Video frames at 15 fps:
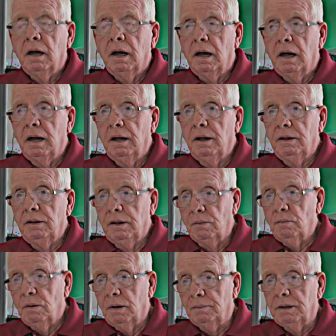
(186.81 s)

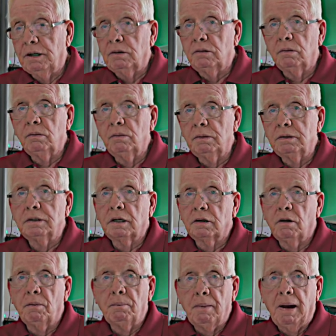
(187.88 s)
then what I'm going to do is I'll
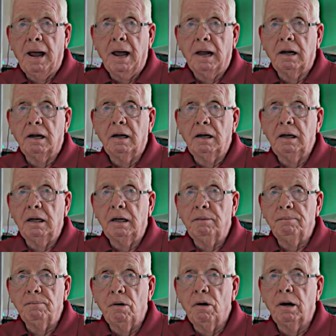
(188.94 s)
go back
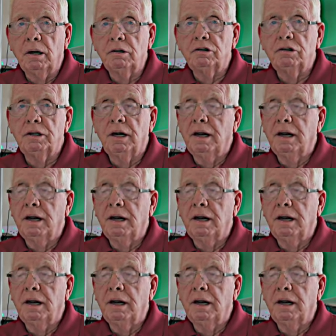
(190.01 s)
in March